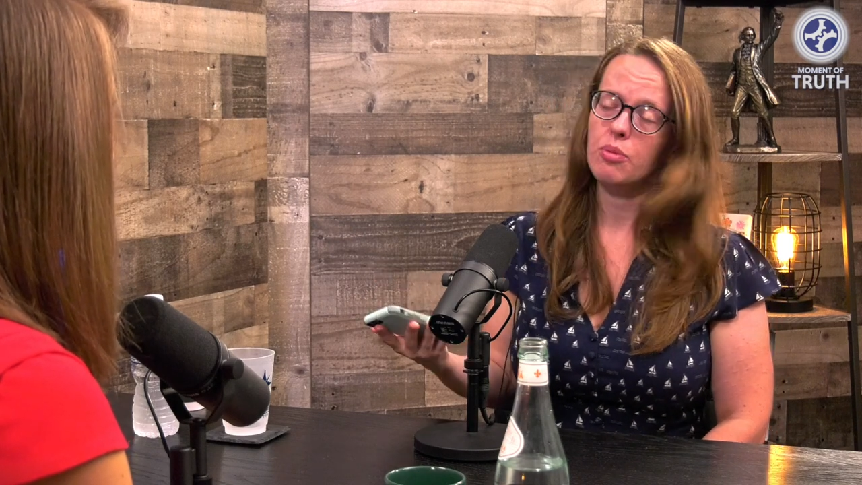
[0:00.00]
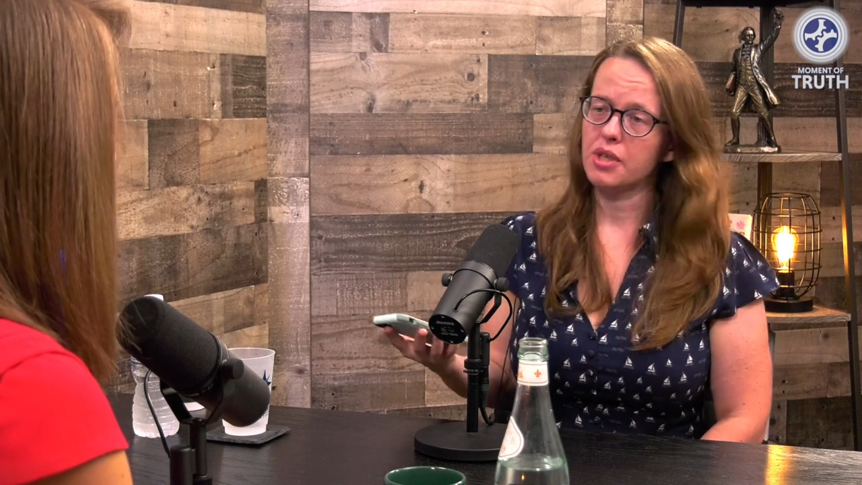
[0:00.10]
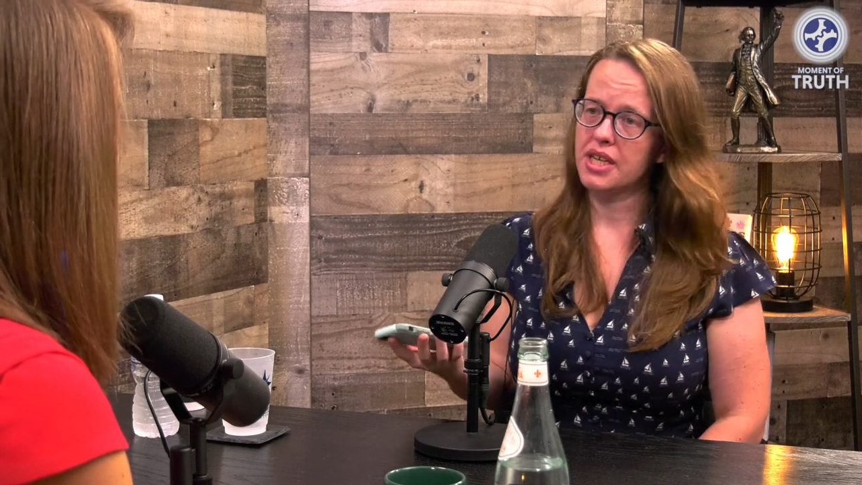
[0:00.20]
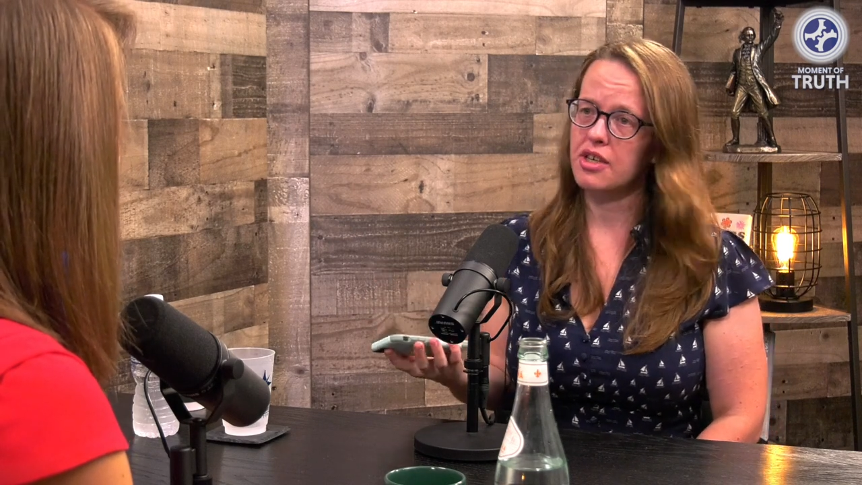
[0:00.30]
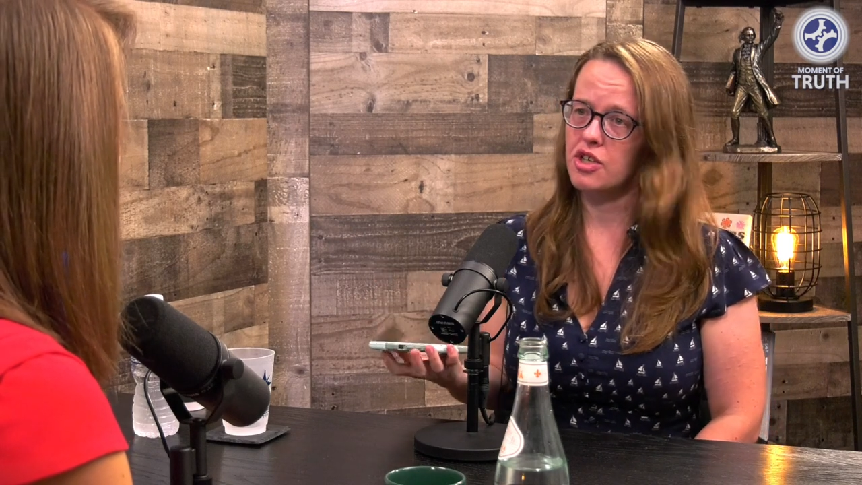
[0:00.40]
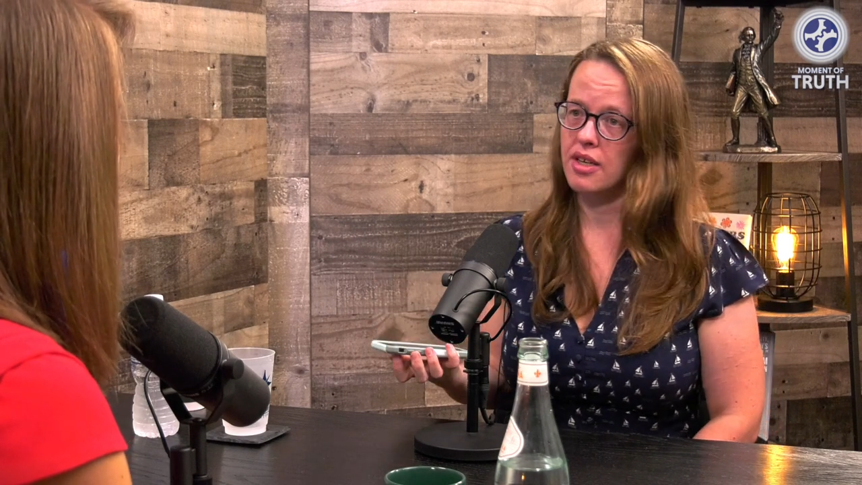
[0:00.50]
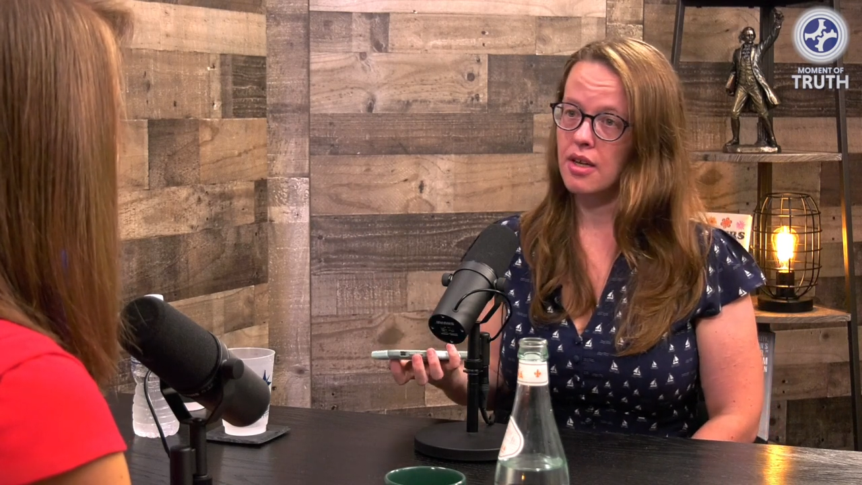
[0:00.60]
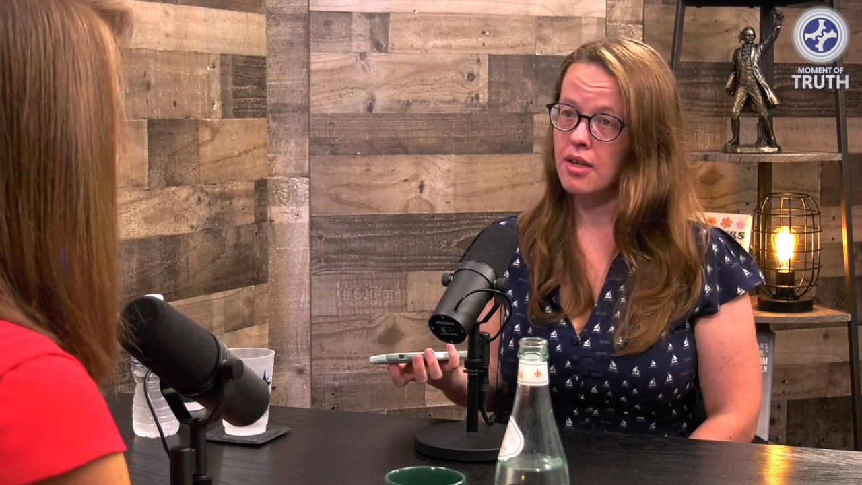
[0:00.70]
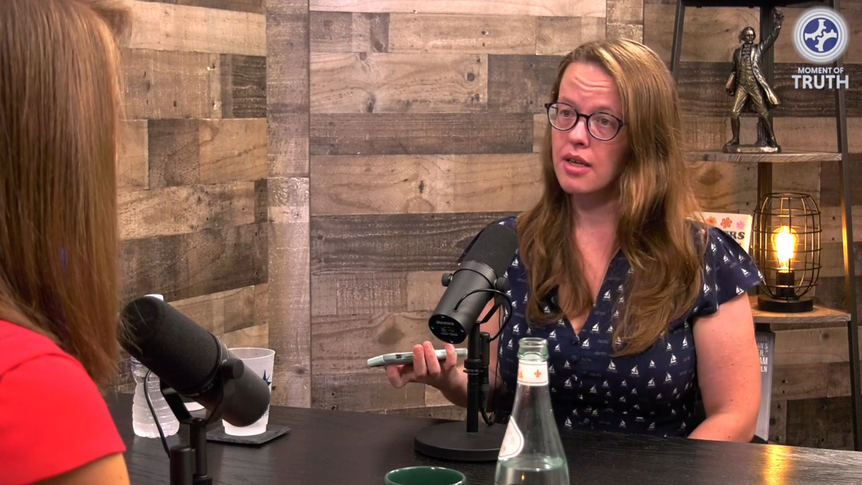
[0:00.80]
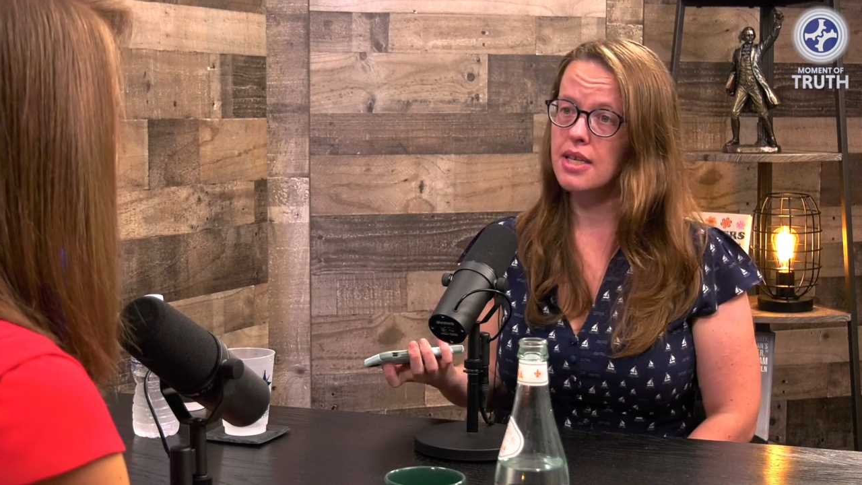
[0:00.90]
protection
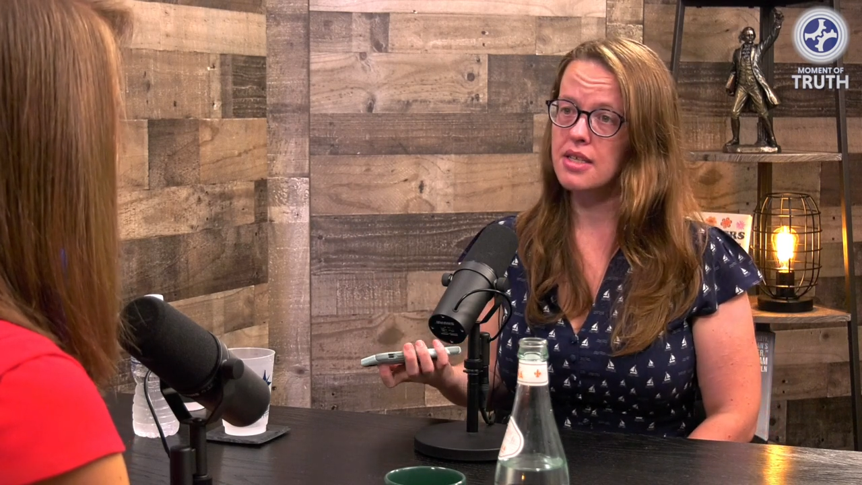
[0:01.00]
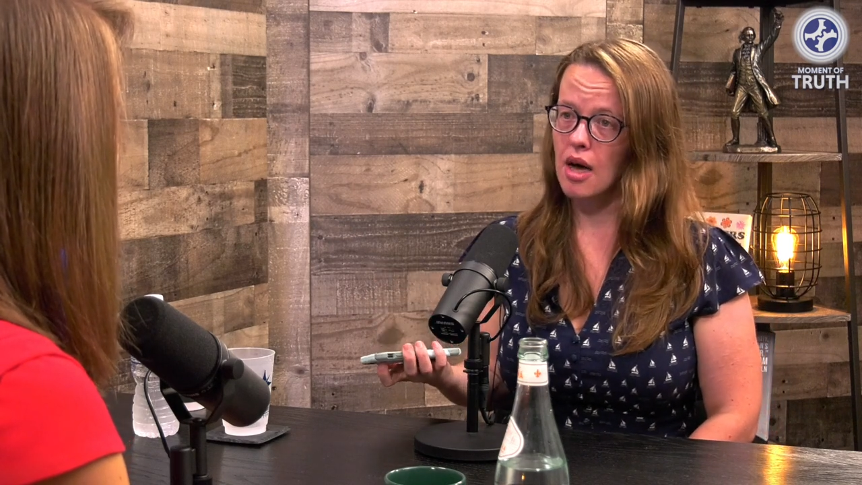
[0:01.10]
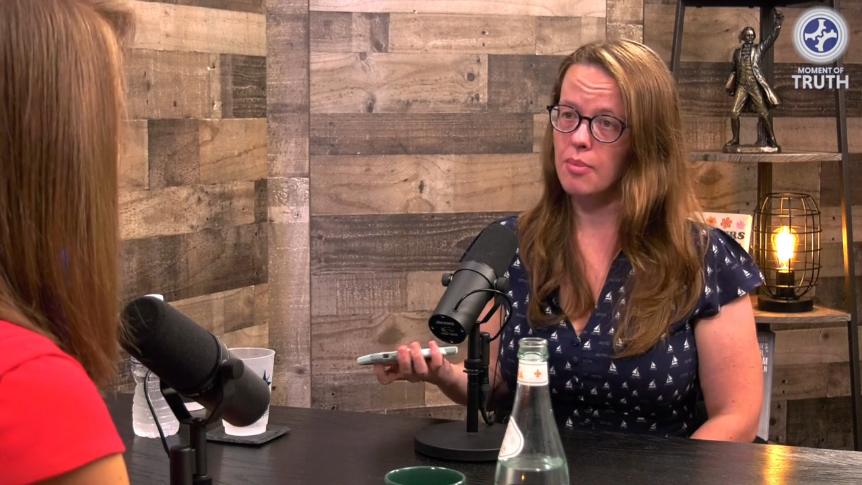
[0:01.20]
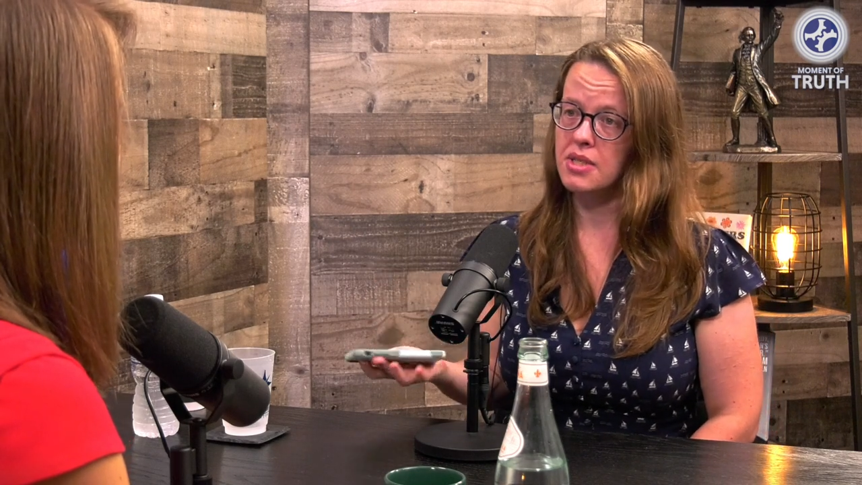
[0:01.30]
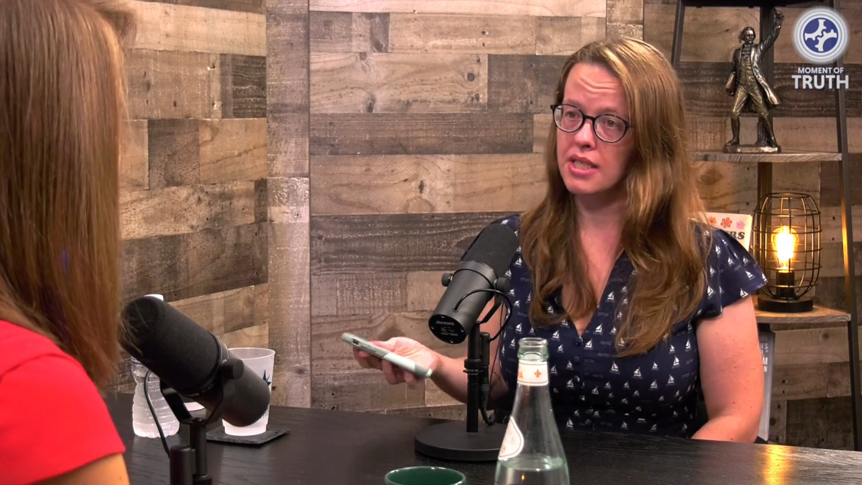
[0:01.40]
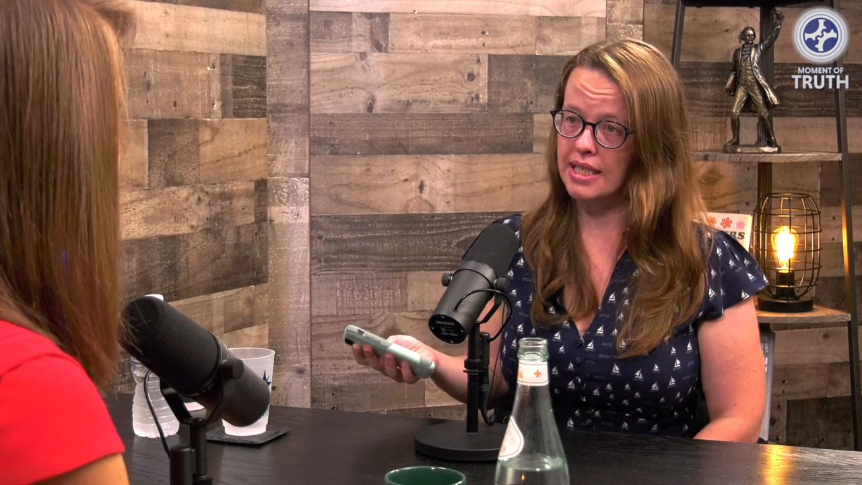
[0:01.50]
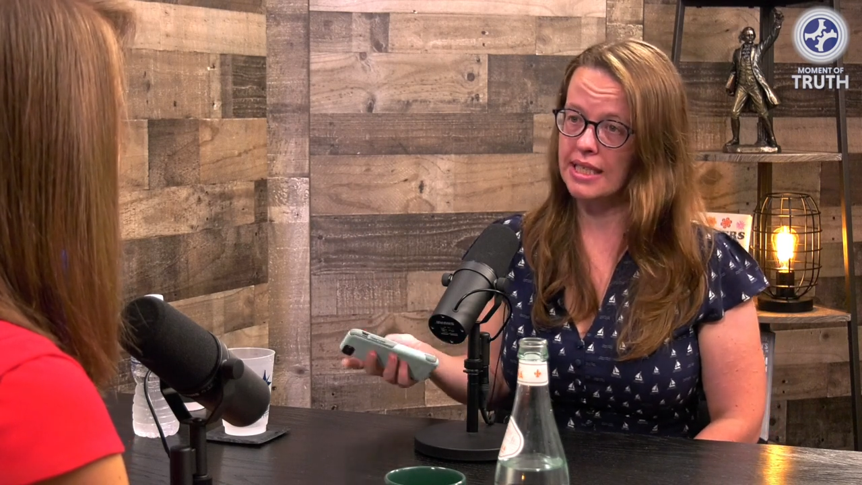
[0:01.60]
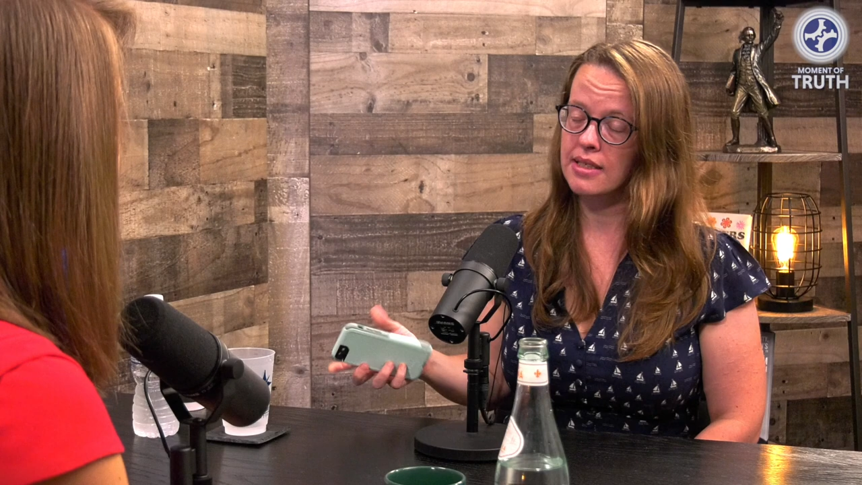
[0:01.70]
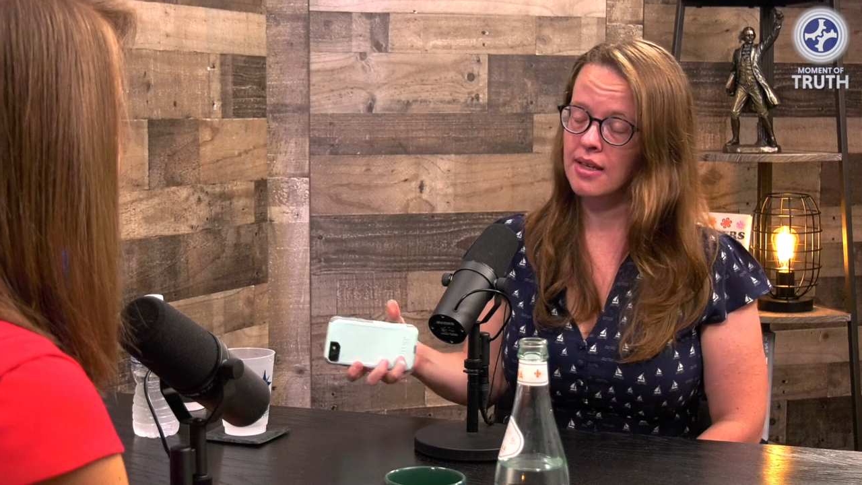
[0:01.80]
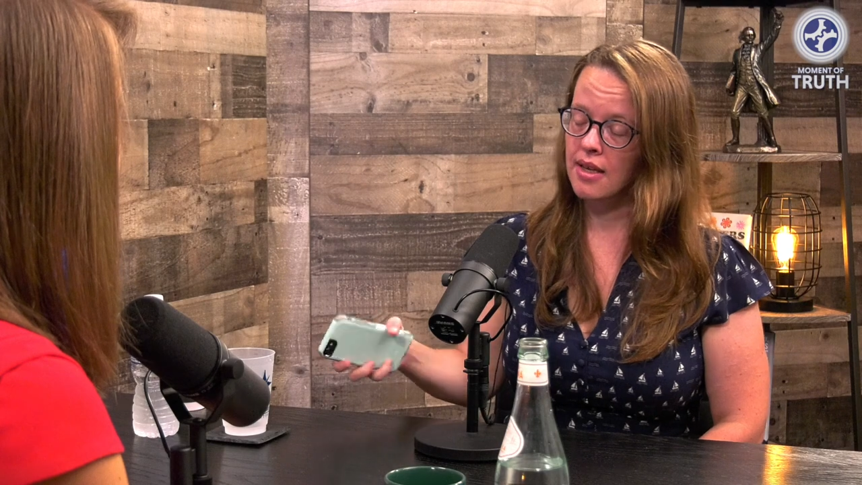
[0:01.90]
is obsolete.